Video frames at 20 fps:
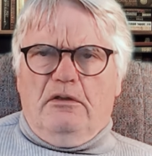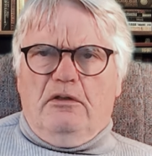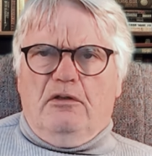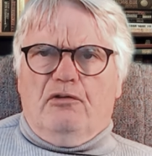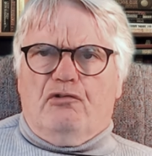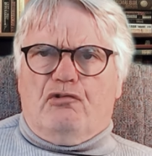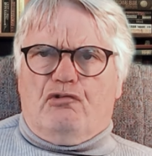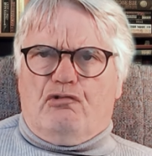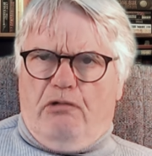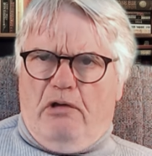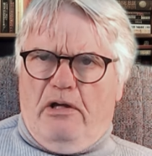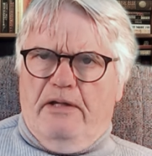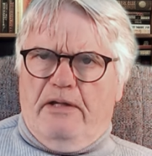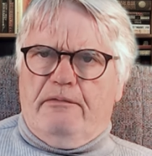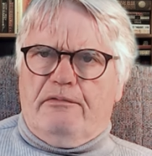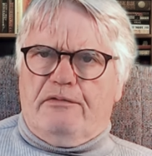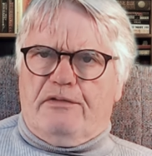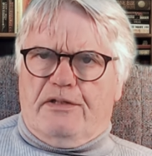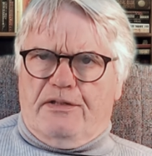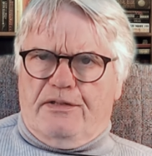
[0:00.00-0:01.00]

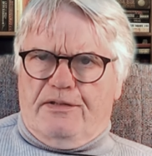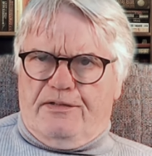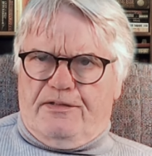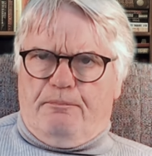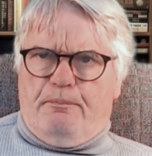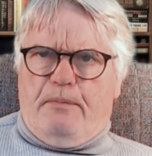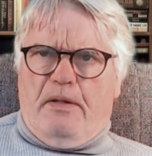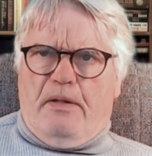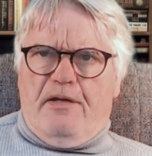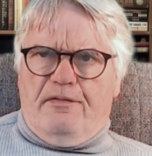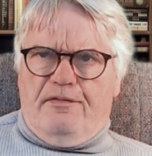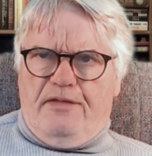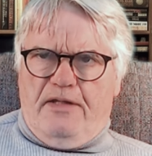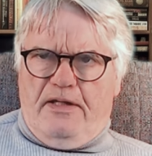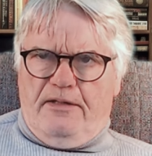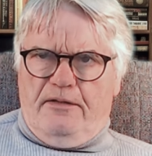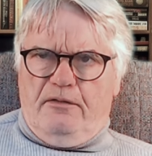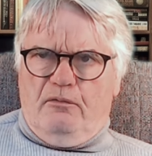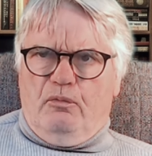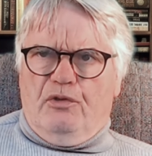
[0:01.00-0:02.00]
Trousers by
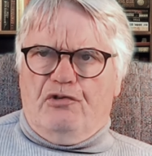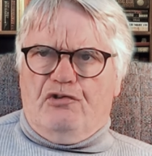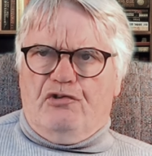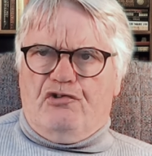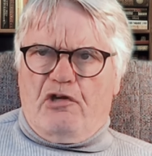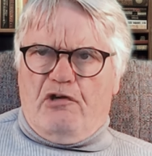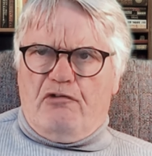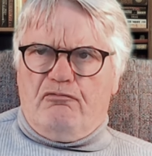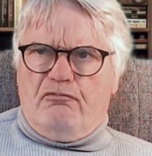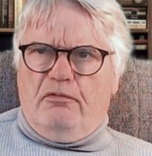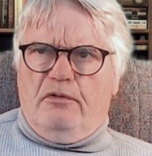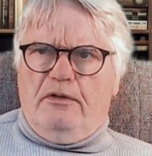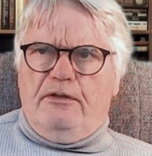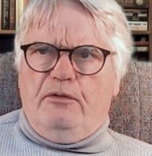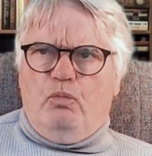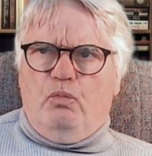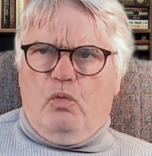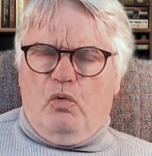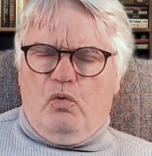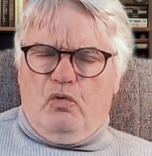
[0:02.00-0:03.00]
then were generally
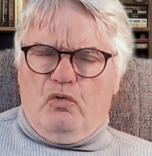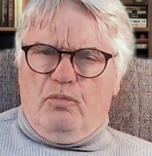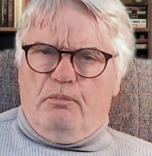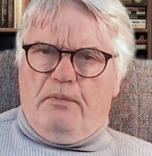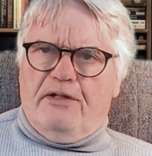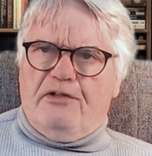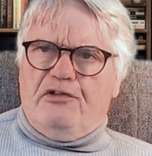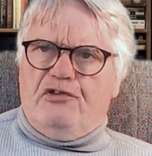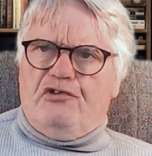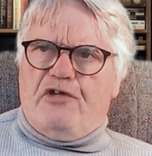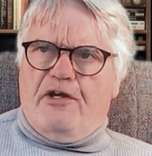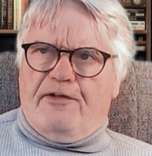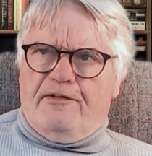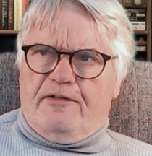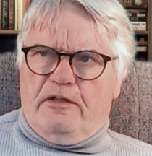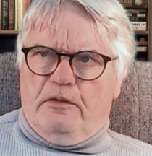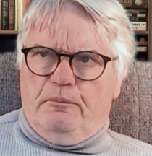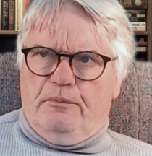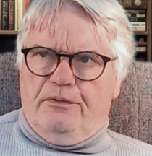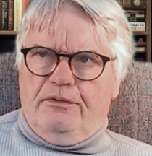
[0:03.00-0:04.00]
worn by
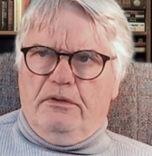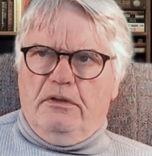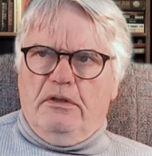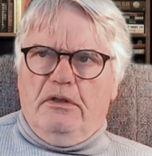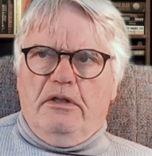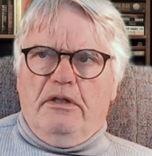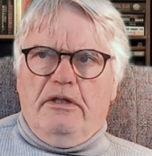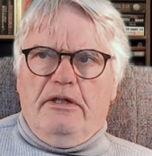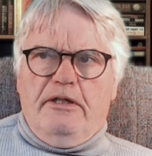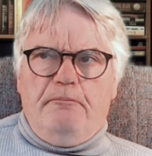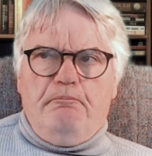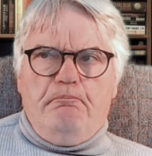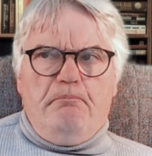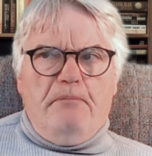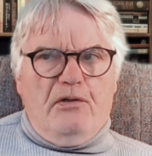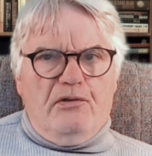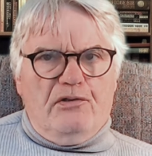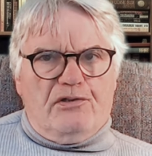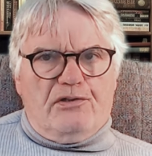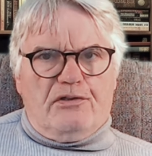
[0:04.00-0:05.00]
gentlemen in
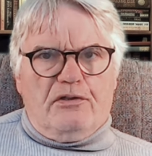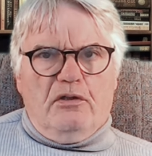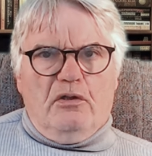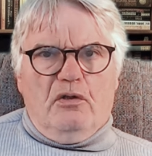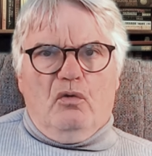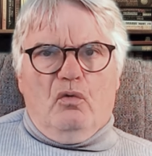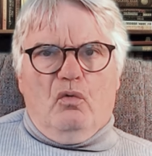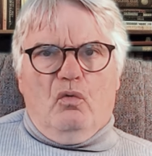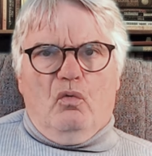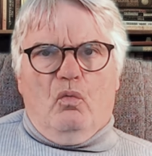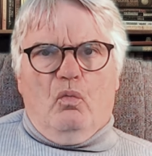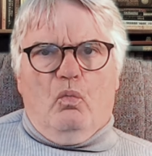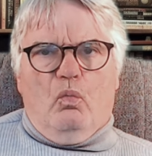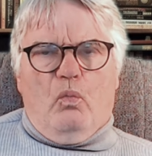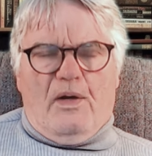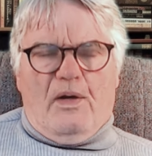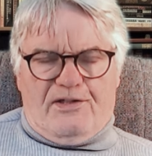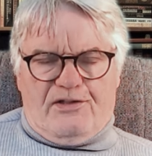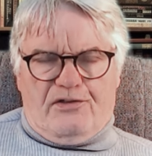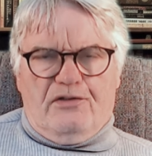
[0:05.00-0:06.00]
most
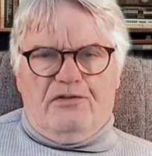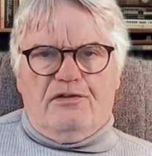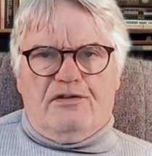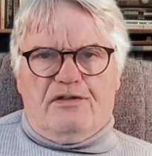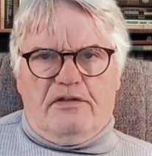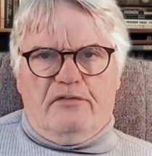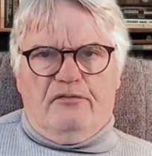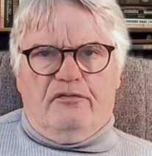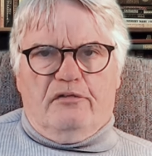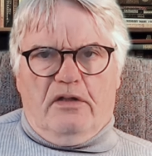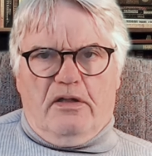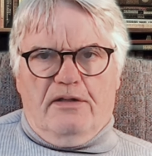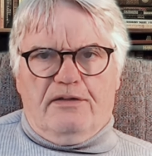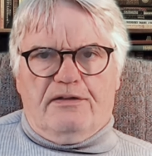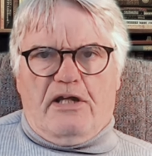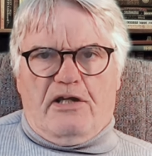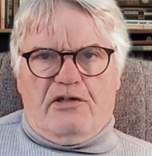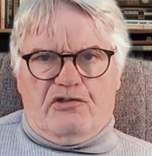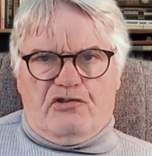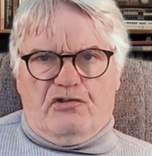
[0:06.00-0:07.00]
Western
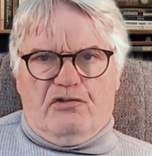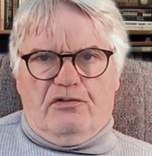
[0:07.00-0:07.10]
civilizations.